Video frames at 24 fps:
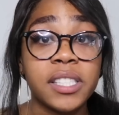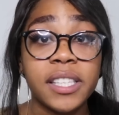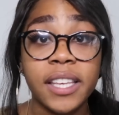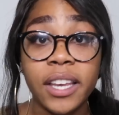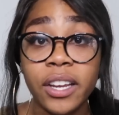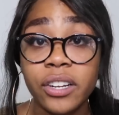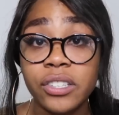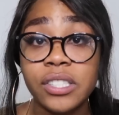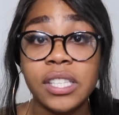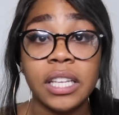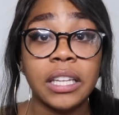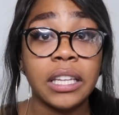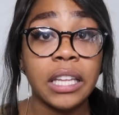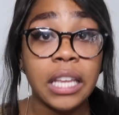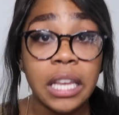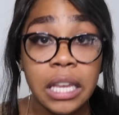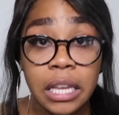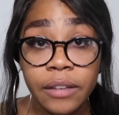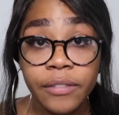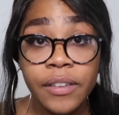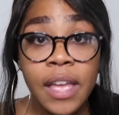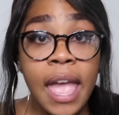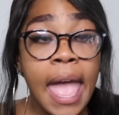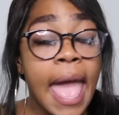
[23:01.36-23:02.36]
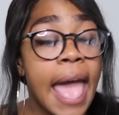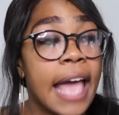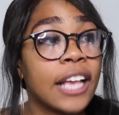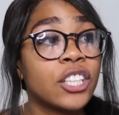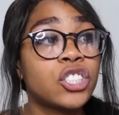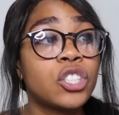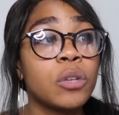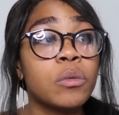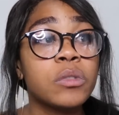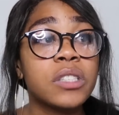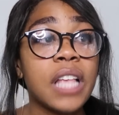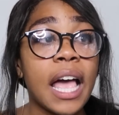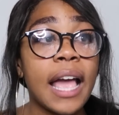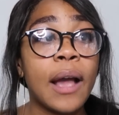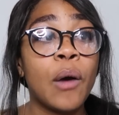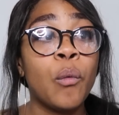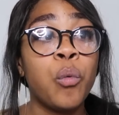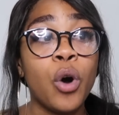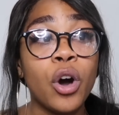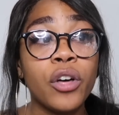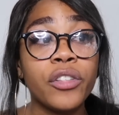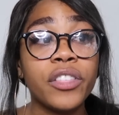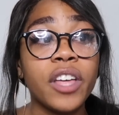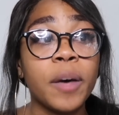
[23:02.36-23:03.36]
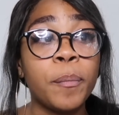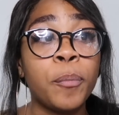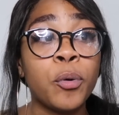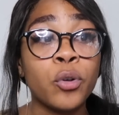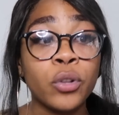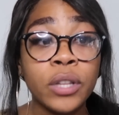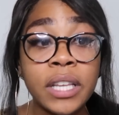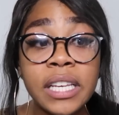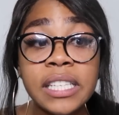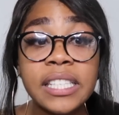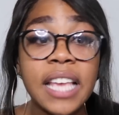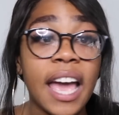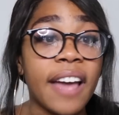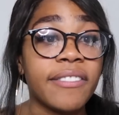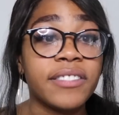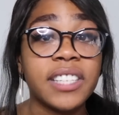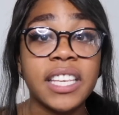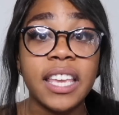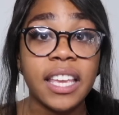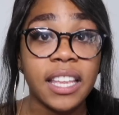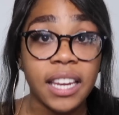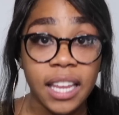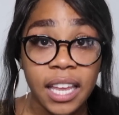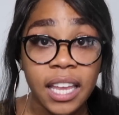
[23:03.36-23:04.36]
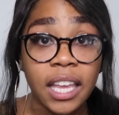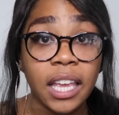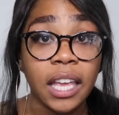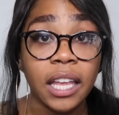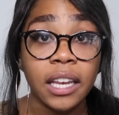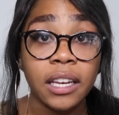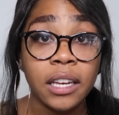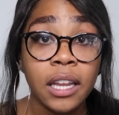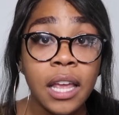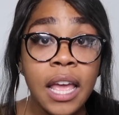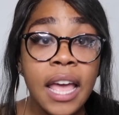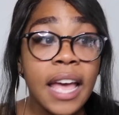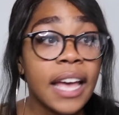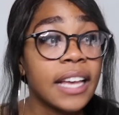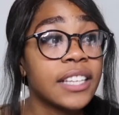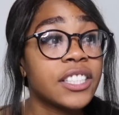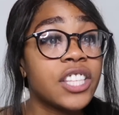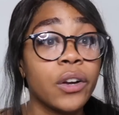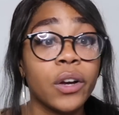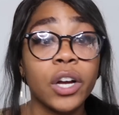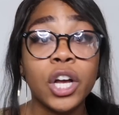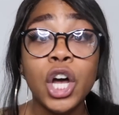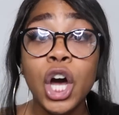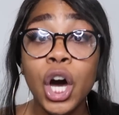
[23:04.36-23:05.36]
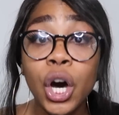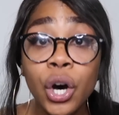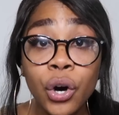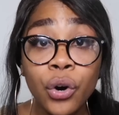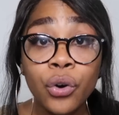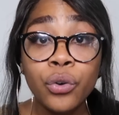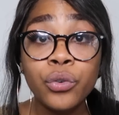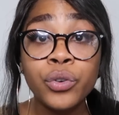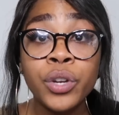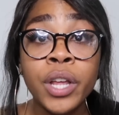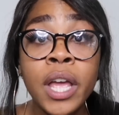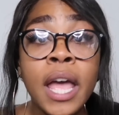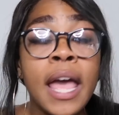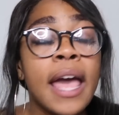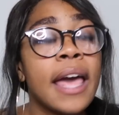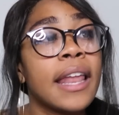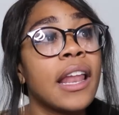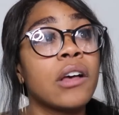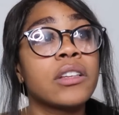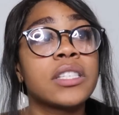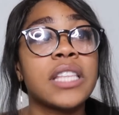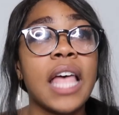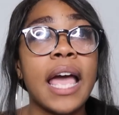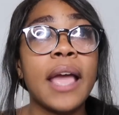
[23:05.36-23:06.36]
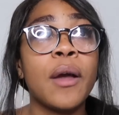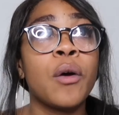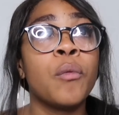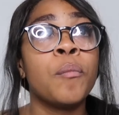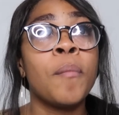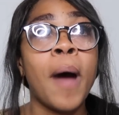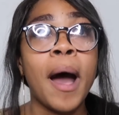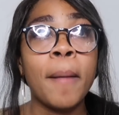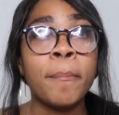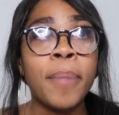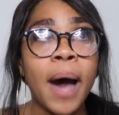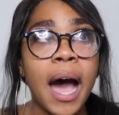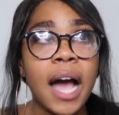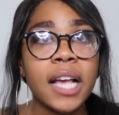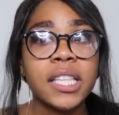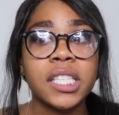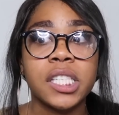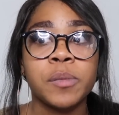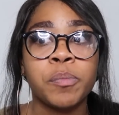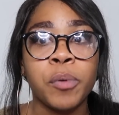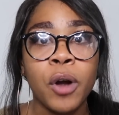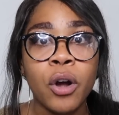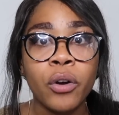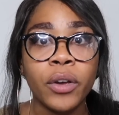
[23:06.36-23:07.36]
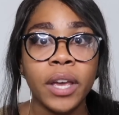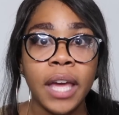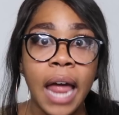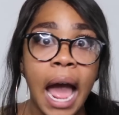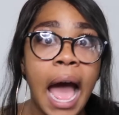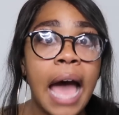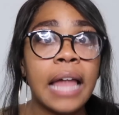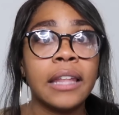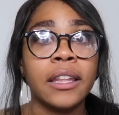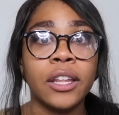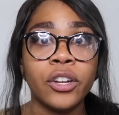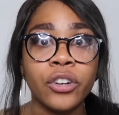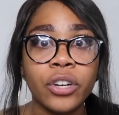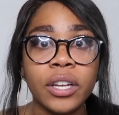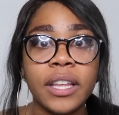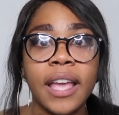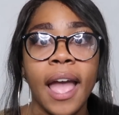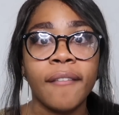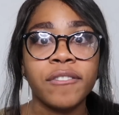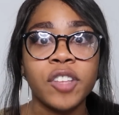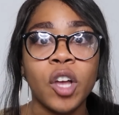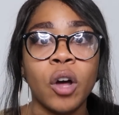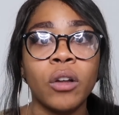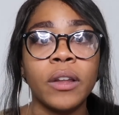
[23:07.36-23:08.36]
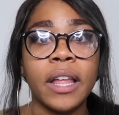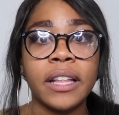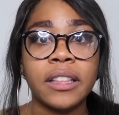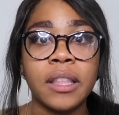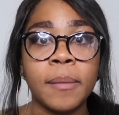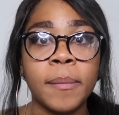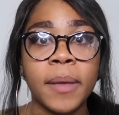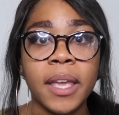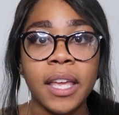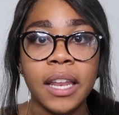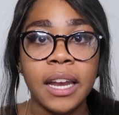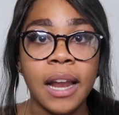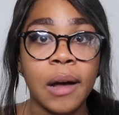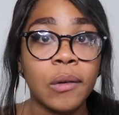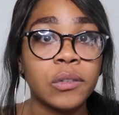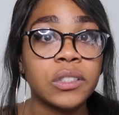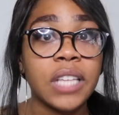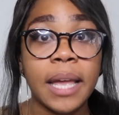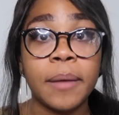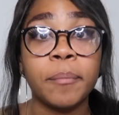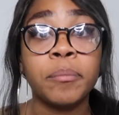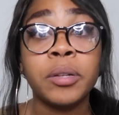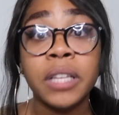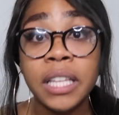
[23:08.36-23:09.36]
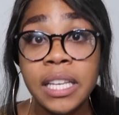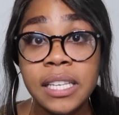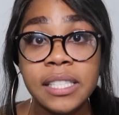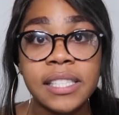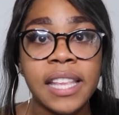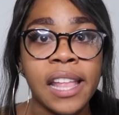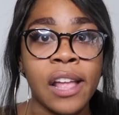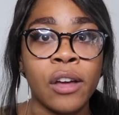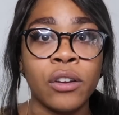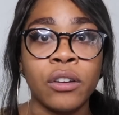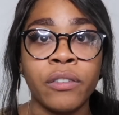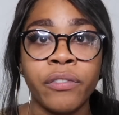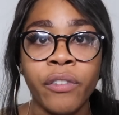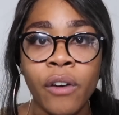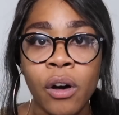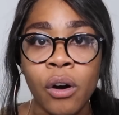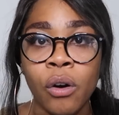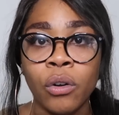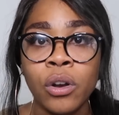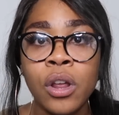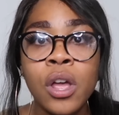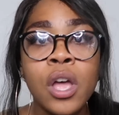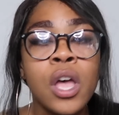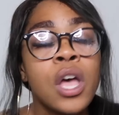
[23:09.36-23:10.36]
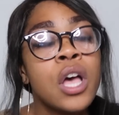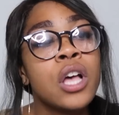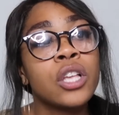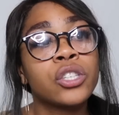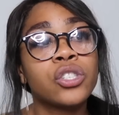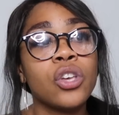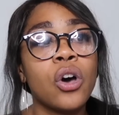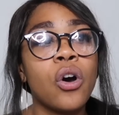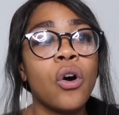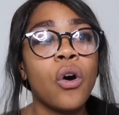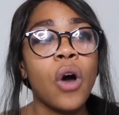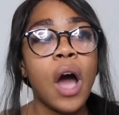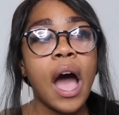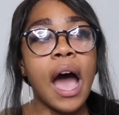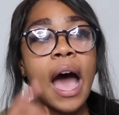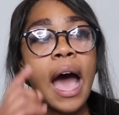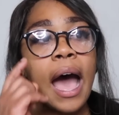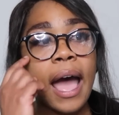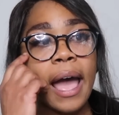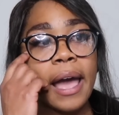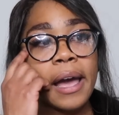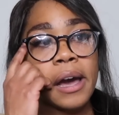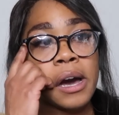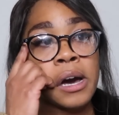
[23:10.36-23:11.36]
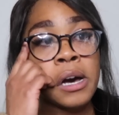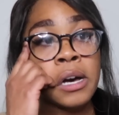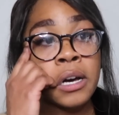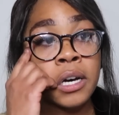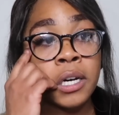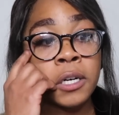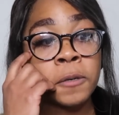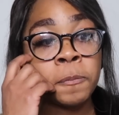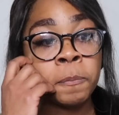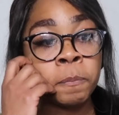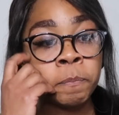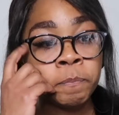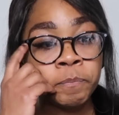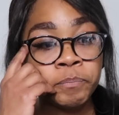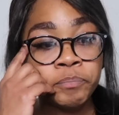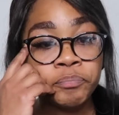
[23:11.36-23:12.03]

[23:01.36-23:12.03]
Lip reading: scared to leave. And she was like, well, the police have to get in. Is there a code? And I was like, my box is broken. I literally have to go let them in. And I was like, please stay on the phone. So I